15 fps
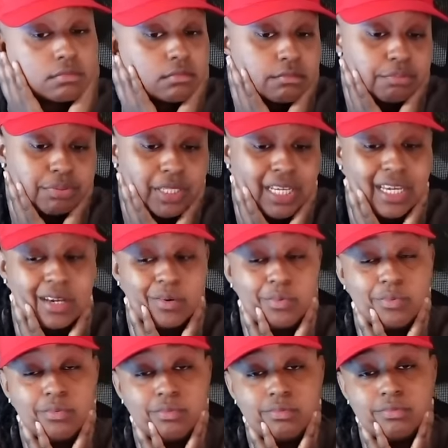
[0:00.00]
play it,
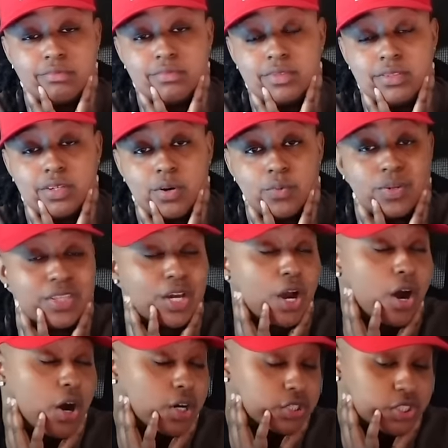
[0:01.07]
you know, with
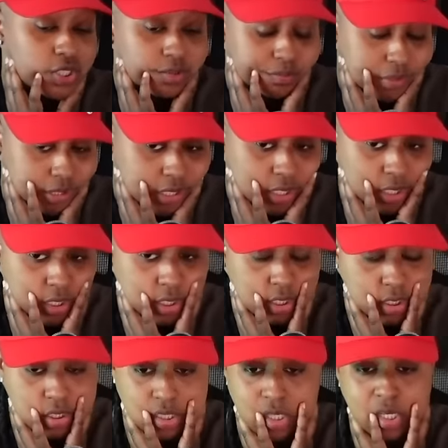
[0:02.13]
caution
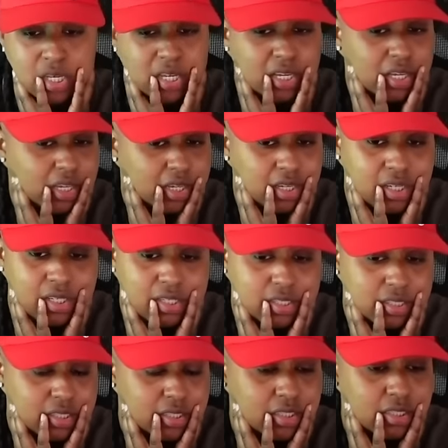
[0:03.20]
because
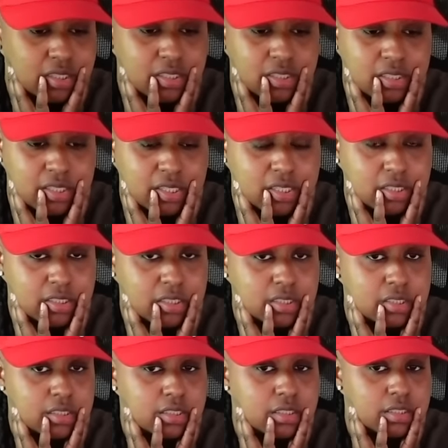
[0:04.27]
these niggas
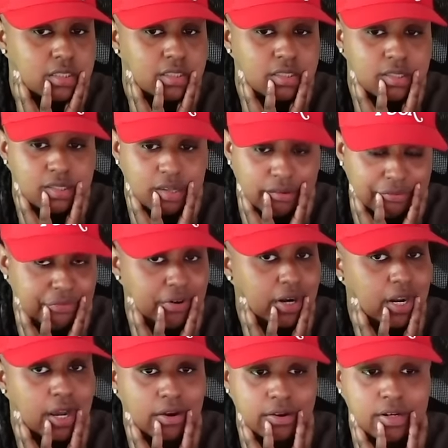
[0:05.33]
is different
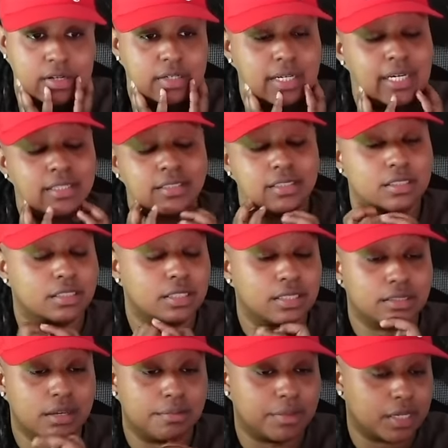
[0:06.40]
out here. Not just
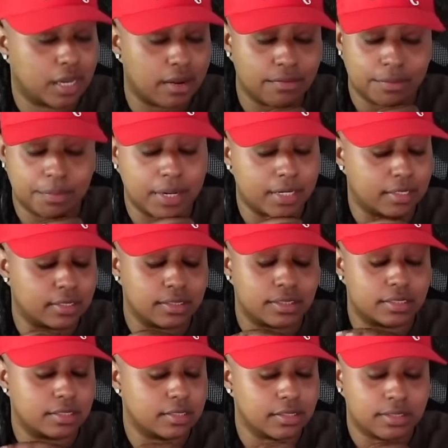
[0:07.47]
niggas. I mean, everybody is
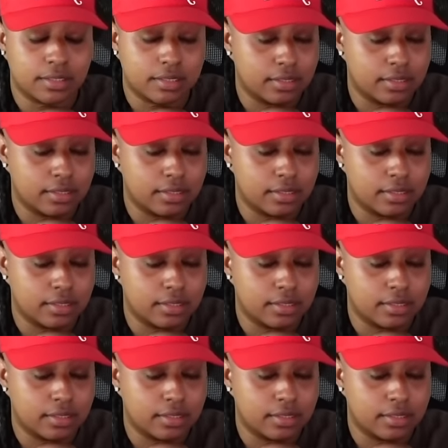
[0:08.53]
just.